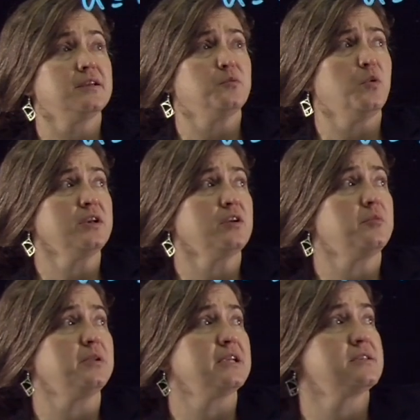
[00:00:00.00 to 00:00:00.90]
one
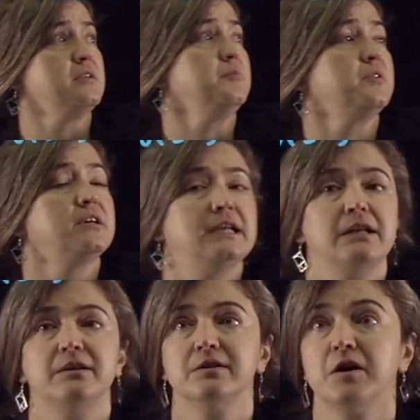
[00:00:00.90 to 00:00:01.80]
complex number,
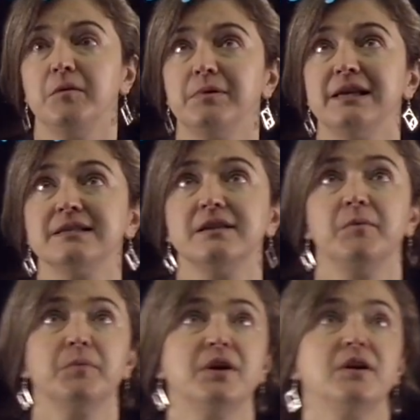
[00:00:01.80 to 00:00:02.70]
another complex
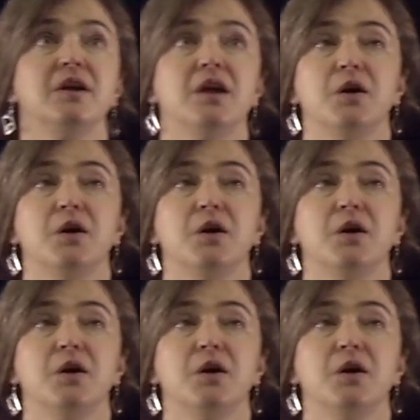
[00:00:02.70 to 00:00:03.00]
number.